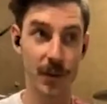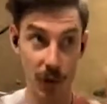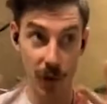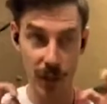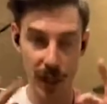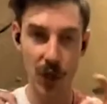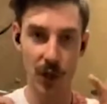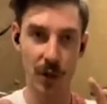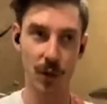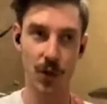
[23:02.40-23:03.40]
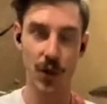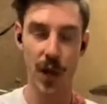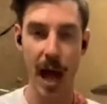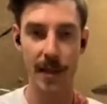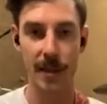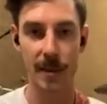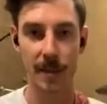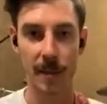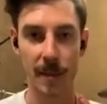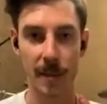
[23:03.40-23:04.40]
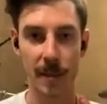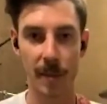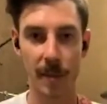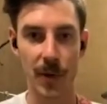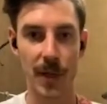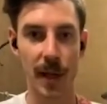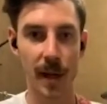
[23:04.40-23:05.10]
traditional jazz, per se.